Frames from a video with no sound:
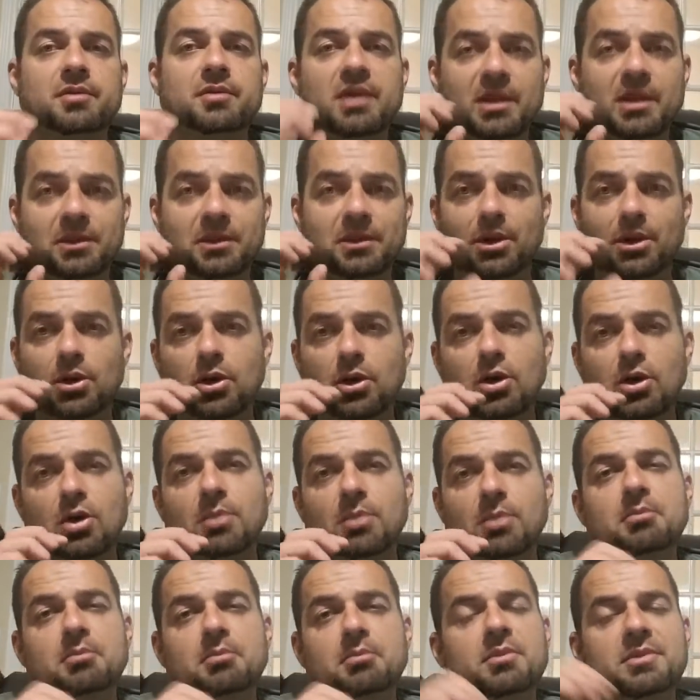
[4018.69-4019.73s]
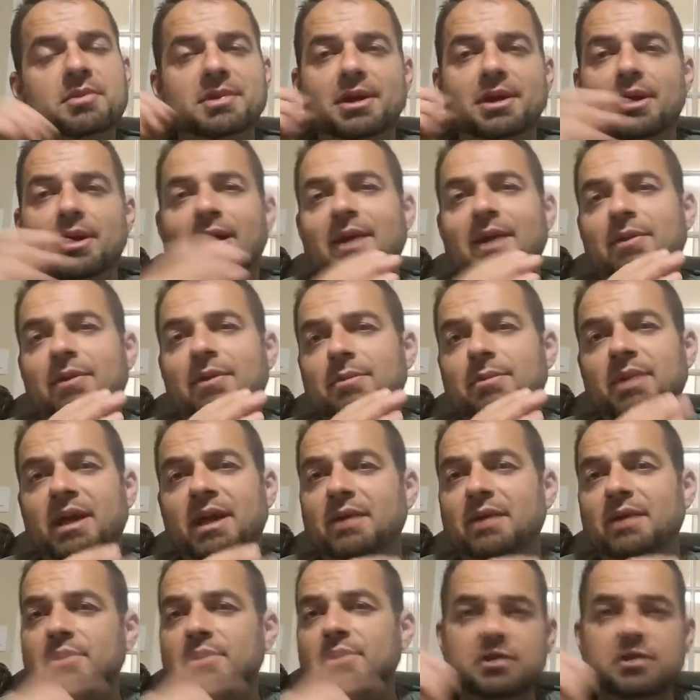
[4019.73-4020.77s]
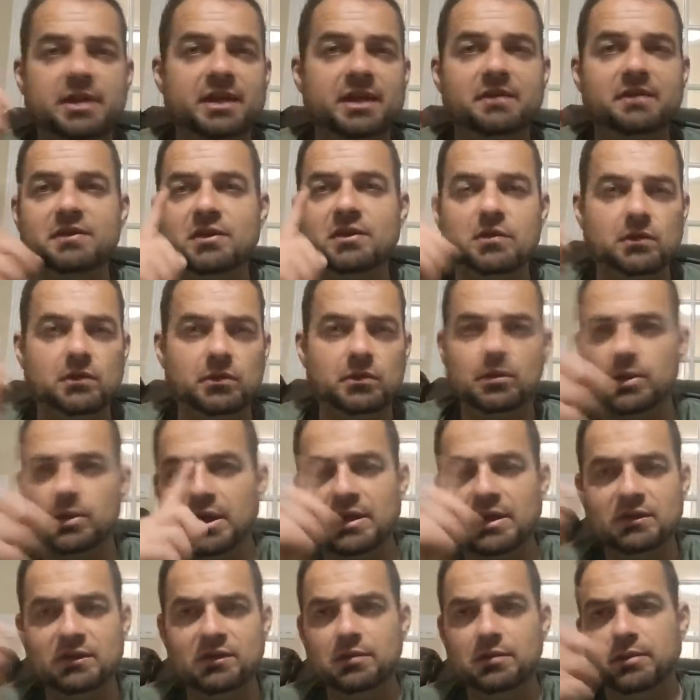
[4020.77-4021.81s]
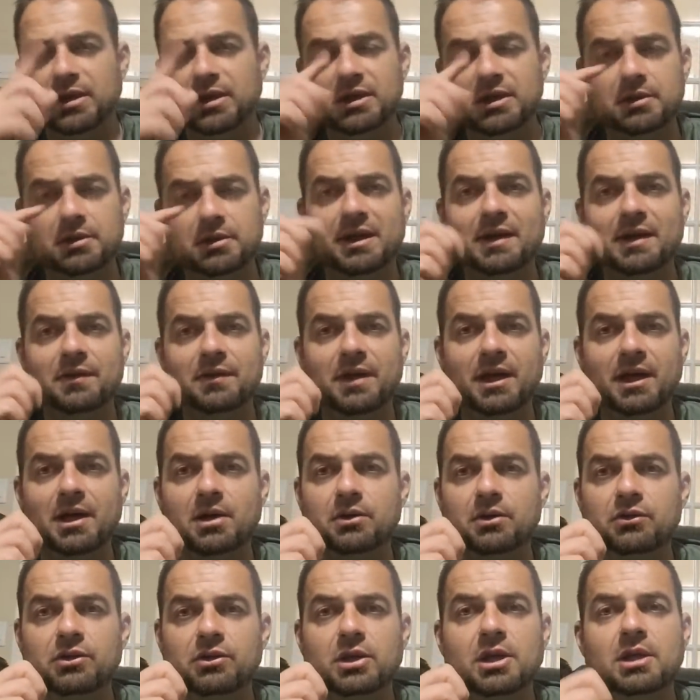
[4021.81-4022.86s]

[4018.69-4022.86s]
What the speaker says: In the home, they're on the bed. There's none of this crazy running around the house.